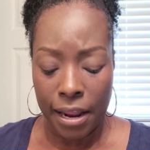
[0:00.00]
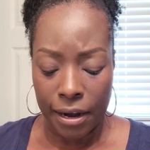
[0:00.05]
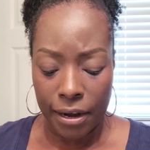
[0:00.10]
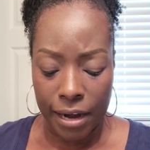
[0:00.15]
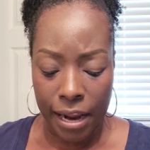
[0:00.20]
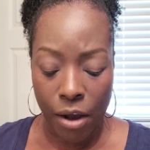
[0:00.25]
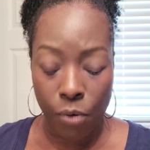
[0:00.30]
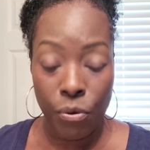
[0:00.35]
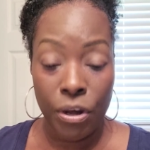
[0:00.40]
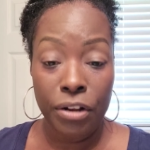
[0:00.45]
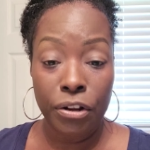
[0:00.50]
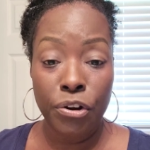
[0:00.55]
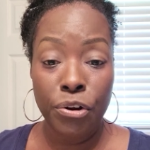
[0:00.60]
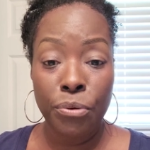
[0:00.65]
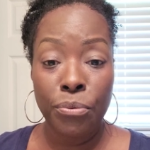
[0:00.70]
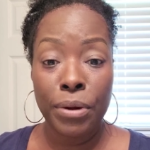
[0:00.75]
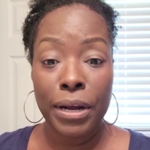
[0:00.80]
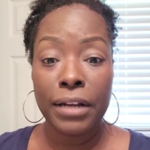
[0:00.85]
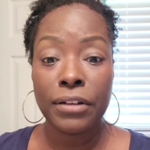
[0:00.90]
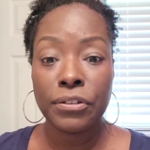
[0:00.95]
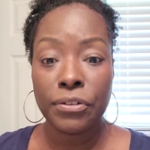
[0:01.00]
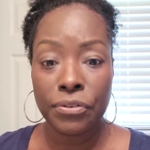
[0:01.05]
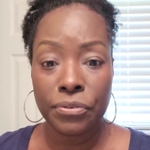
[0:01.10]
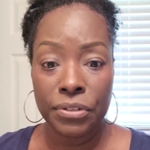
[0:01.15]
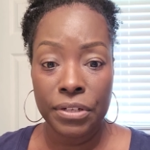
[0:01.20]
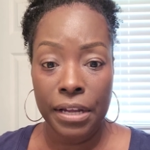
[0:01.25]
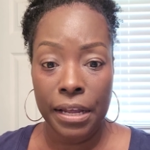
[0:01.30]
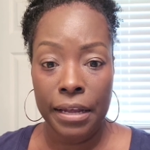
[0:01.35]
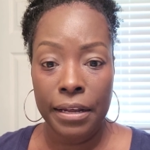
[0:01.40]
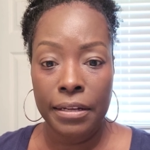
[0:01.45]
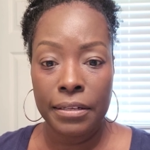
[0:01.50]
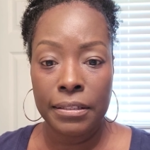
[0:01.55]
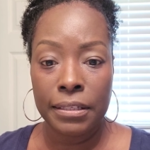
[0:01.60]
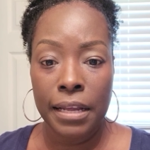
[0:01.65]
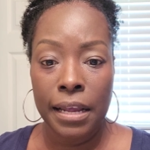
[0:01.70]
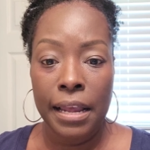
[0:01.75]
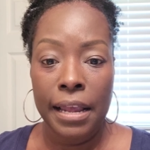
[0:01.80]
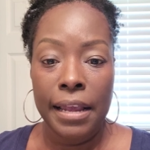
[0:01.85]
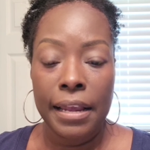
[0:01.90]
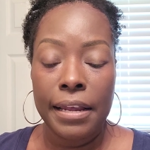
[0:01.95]
Now, what corrector does
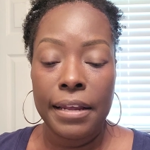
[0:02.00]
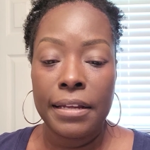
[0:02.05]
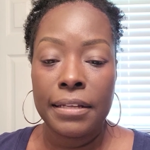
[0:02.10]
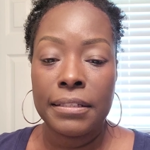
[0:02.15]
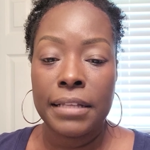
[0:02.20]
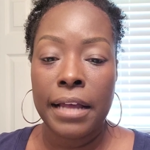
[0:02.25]
is